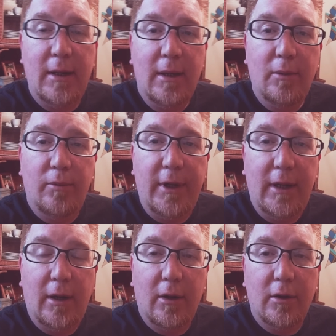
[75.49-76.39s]

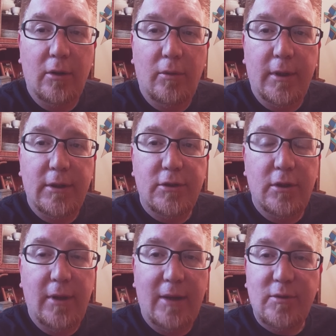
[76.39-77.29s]
We are going
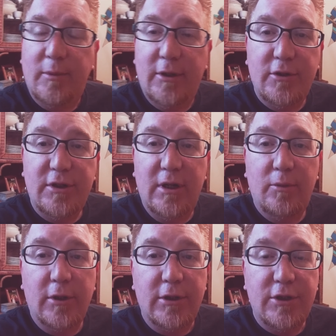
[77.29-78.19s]
to have some liturgy.
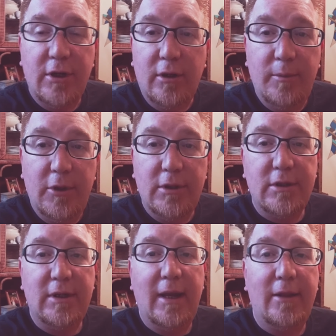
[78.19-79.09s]
We're going to share communion
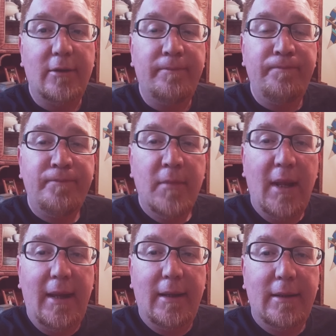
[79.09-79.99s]
together.
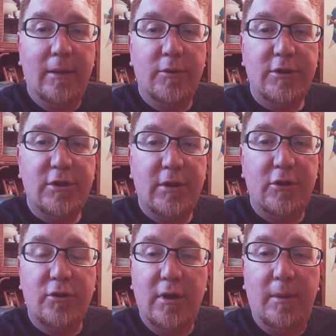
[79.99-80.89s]
And we're just going to
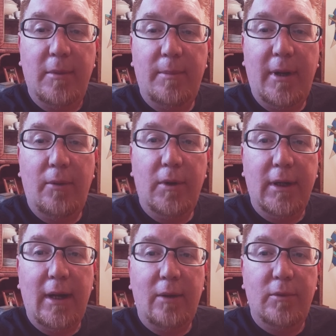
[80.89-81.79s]
dream about what
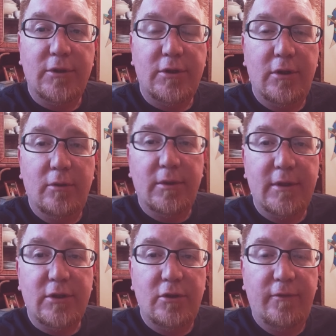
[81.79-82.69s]
God wants to do with
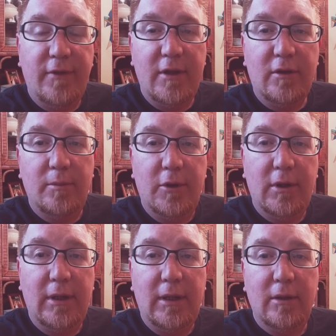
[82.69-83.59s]
this new faith
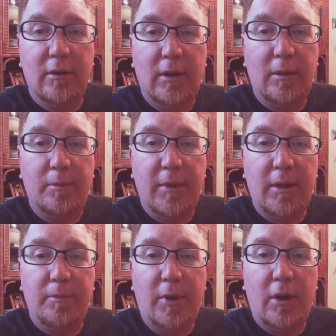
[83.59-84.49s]
community here
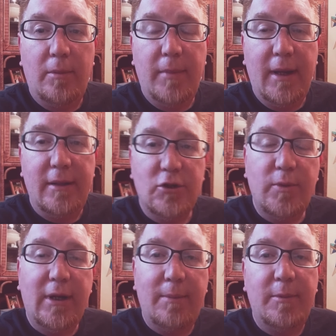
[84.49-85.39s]
in Palm Bay. This
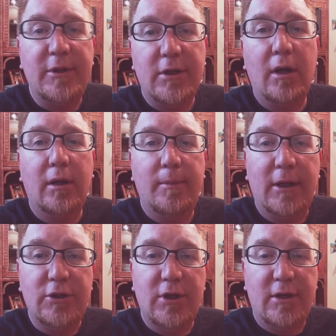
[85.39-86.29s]
week I'm going to be talking
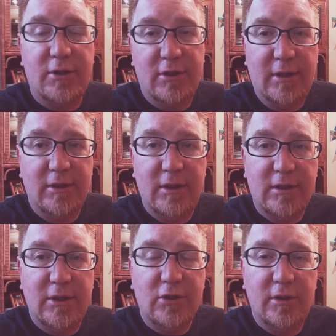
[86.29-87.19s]
about justice. And
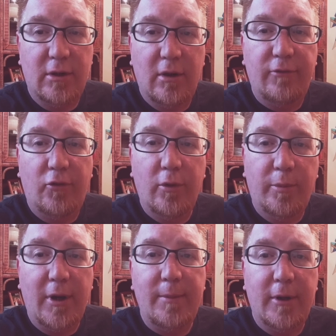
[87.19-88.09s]
essentially there are 4
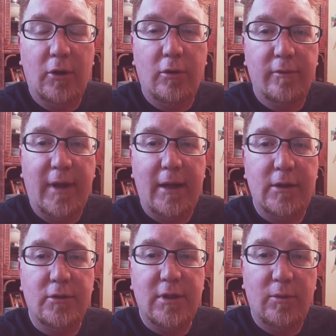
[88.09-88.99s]
primary core
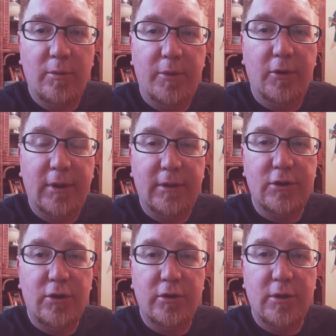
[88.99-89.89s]
values that we're building
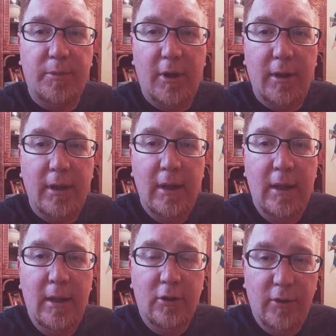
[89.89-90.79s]
this church upon.
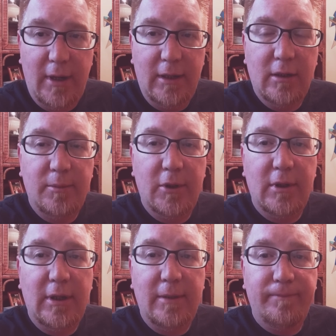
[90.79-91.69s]
Creating
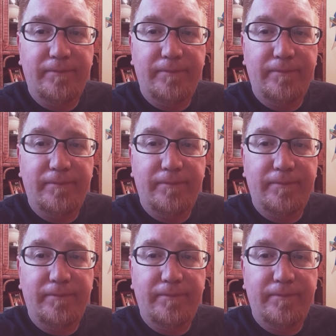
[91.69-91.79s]
community,